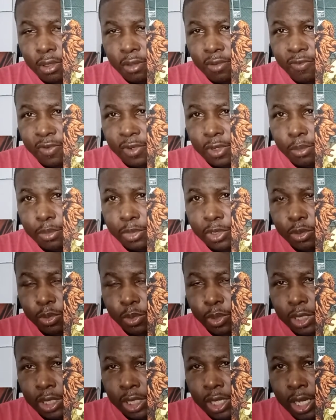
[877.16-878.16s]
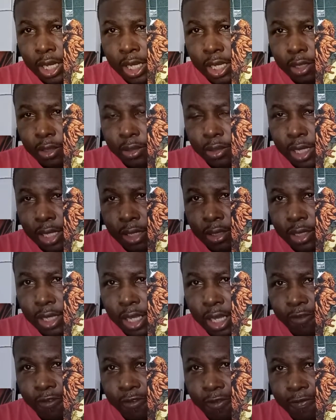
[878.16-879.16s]
For number 28, that
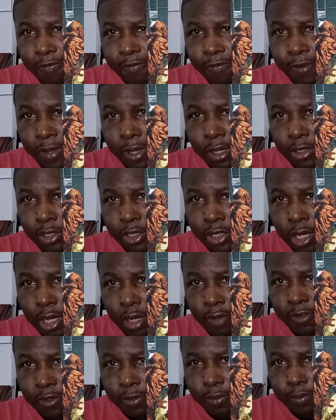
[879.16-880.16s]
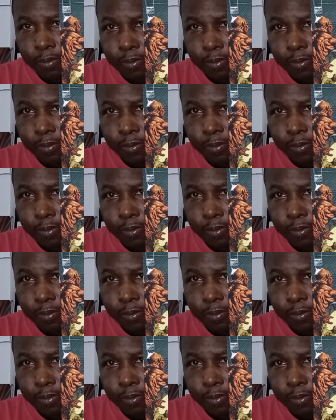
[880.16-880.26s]
David Finch cover.